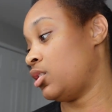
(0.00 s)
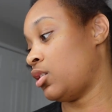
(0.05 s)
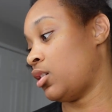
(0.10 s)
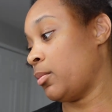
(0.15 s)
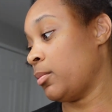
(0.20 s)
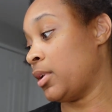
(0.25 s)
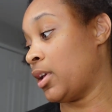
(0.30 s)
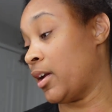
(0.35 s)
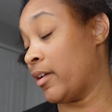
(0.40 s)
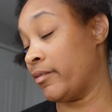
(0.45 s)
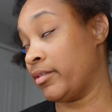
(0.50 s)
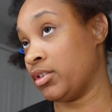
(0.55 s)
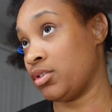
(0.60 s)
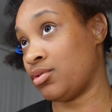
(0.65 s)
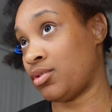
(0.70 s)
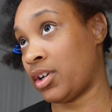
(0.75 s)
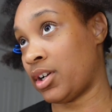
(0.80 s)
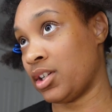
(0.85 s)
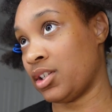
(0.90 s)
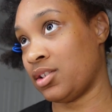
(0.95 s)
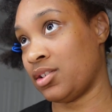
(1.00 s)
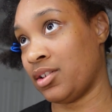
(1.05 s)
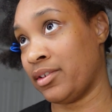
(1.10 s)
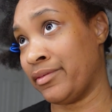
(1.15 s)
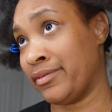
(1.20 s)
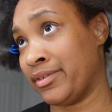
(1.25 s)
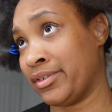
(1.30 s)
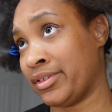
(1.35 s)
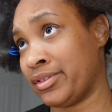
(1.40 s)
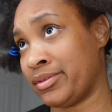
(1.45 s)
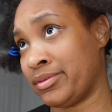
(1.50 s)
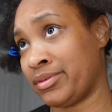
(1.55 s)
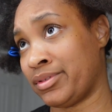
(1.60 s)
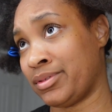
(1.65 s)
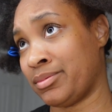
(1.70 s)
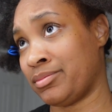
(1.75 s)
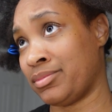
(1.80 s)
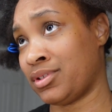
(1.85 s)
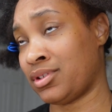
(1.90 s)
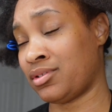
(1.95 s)
we have to try stuff on
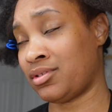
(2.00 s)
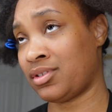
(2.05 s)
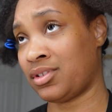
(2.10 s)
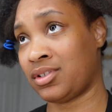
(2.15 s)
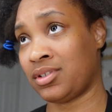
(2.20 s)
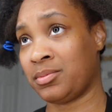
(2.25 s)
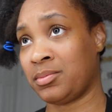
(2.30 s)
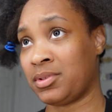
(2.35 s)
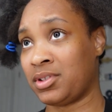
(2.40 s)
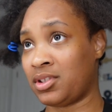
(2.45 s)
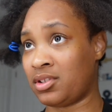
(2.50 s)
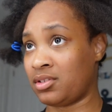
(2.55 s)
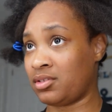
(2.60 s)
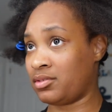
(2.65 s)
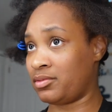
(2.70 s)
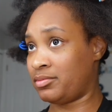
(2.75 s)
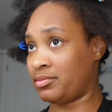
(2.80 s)
sometimes.